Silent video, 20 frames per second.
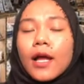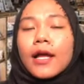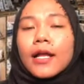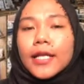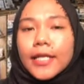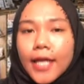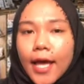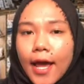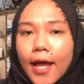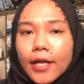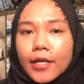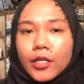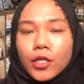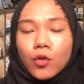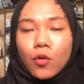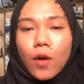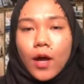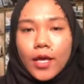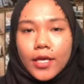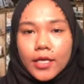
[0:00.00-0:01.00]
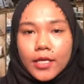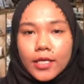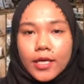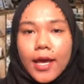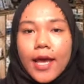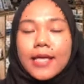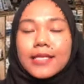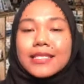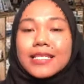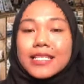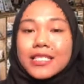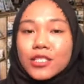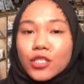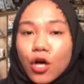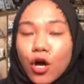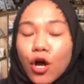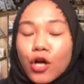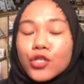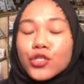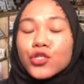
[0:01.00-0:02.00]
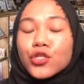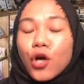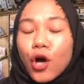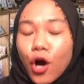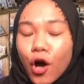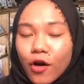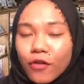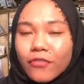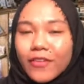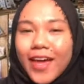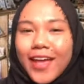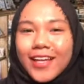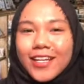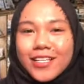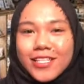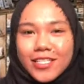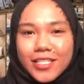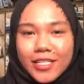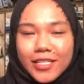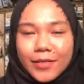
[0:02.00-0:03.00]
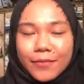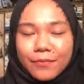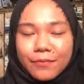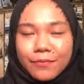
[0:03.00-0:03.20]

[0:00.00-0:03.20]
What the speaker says: that require as a source of energy.